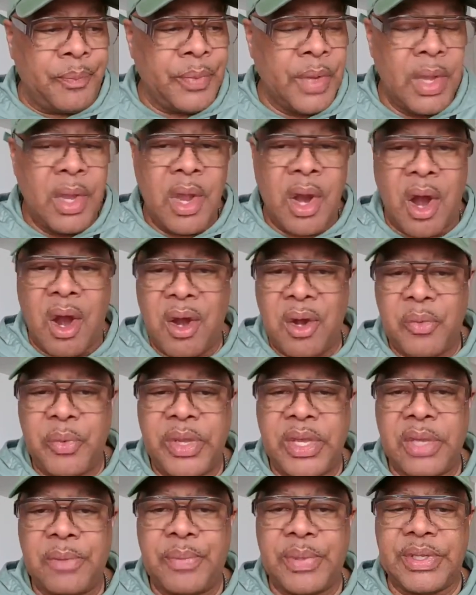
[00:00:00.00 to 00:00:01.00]
Are we
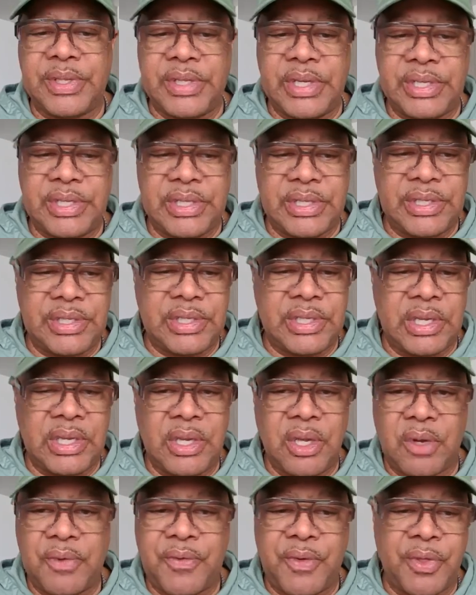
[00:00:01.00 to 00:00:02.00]
in positions to look
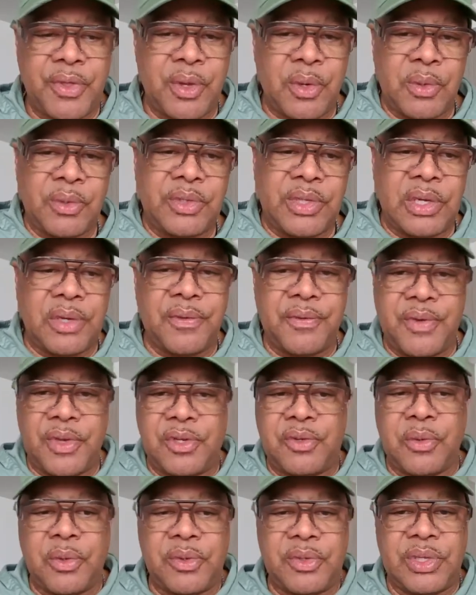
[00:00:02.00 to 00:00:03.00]
for those
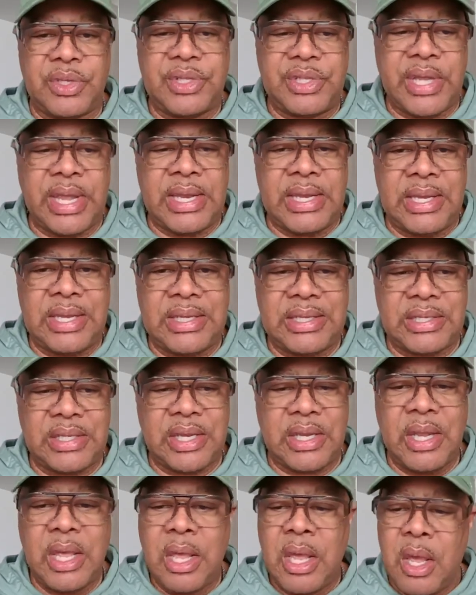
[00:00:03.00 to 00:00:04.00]
individuals and say, listen,
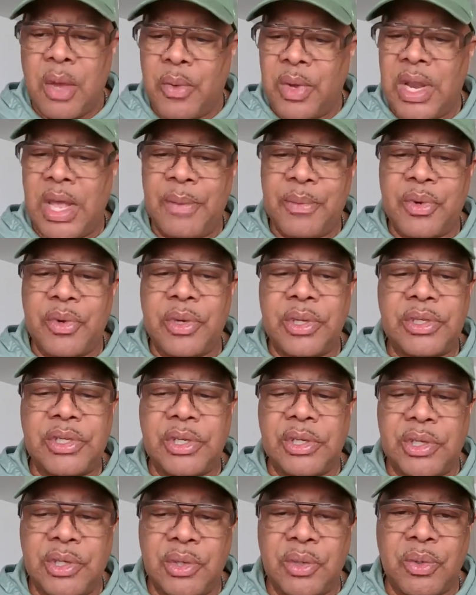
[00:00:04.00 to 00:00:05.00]
what I'm going to
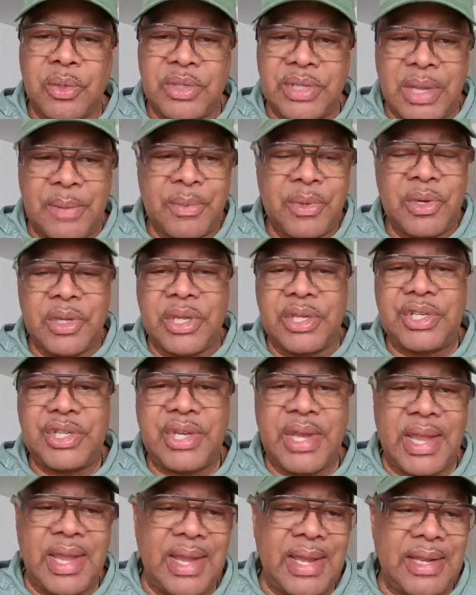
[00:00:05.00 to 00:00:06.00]
do is I'm going to
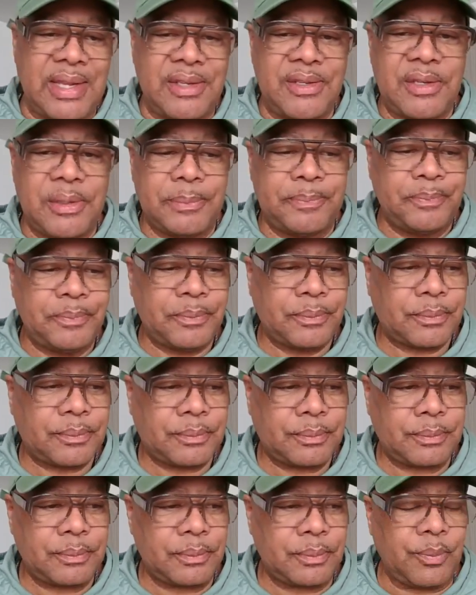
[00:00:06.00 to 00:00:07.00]
change
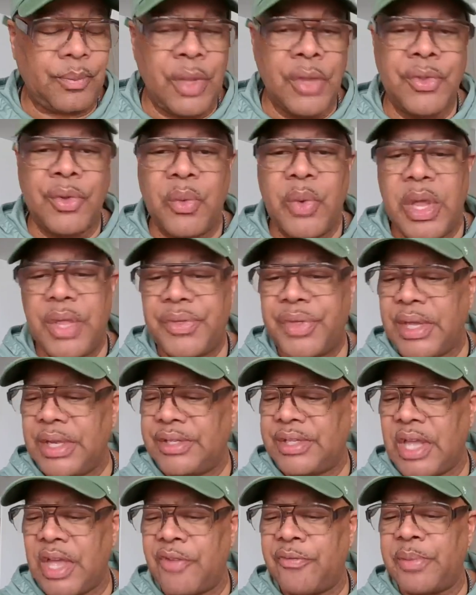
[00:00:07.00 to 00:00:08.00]
the way things
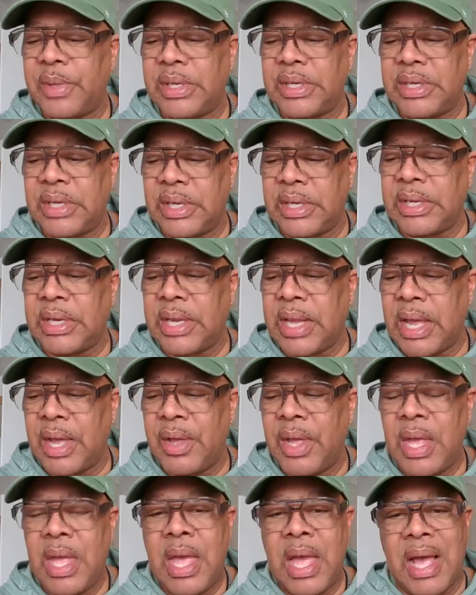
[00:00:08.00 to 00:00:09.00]
have been done now.
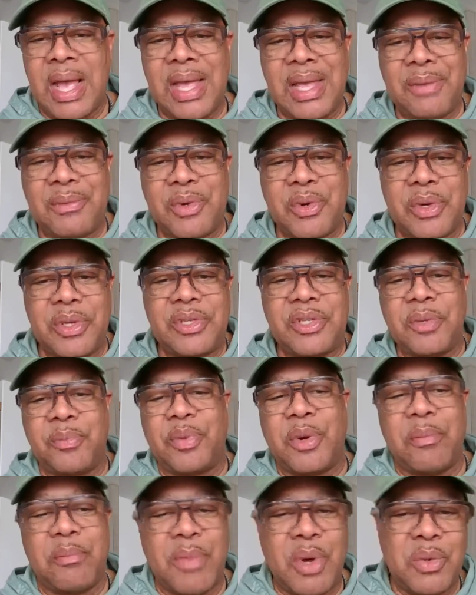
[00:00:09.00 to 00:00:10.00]
I am going to
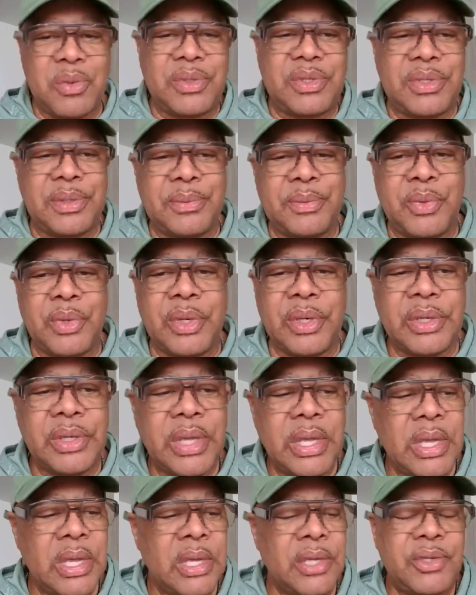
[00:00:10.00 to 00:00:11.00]
promote someone
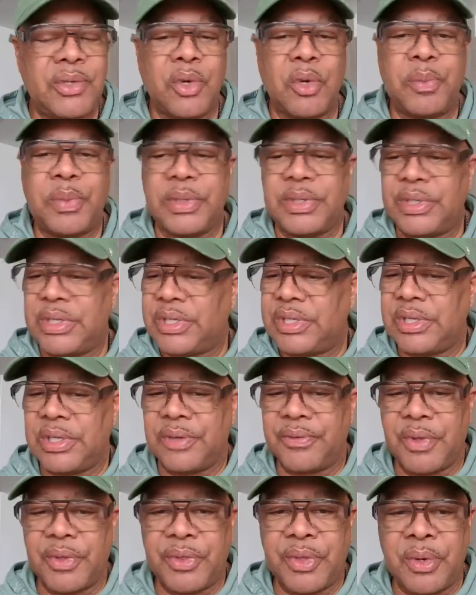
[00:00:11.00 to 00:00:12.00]
to a position of
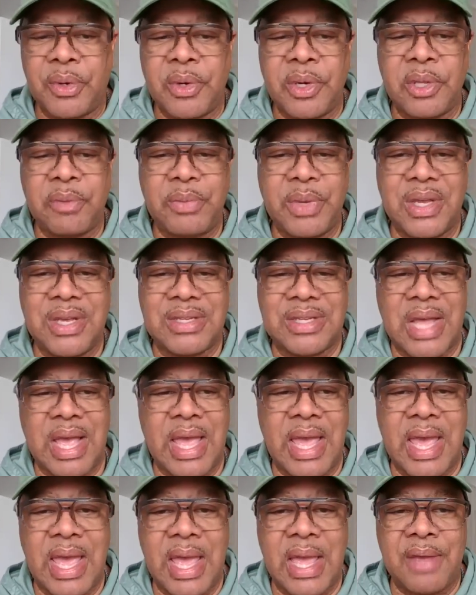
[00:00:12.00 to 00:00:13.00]
authority because I
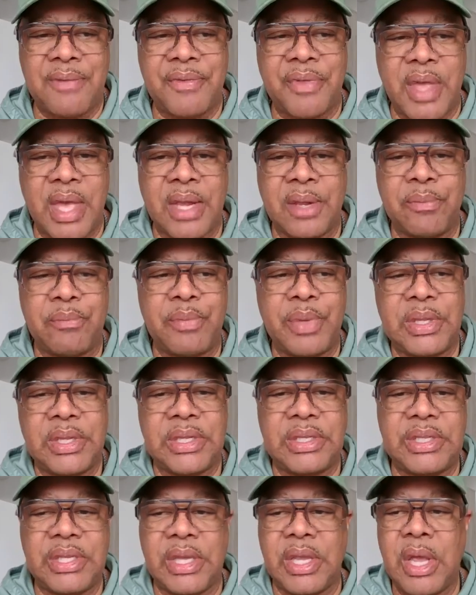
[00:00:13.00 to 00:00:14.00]
have that
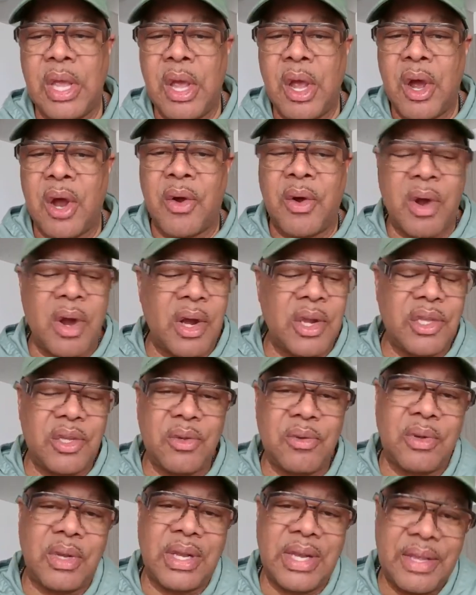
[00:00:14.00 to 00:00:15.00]
ability? Or are you
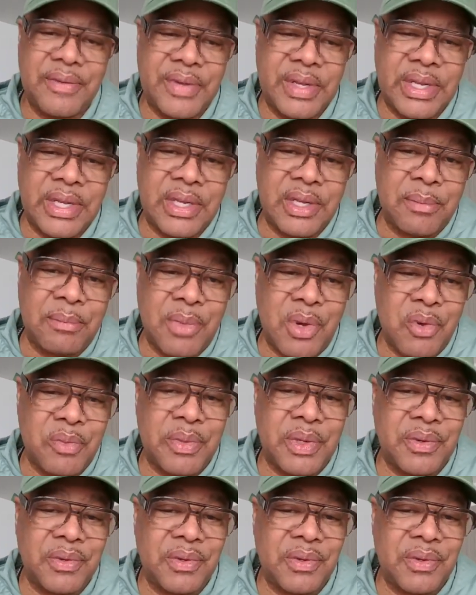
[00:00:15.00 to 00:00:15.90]
living in the moment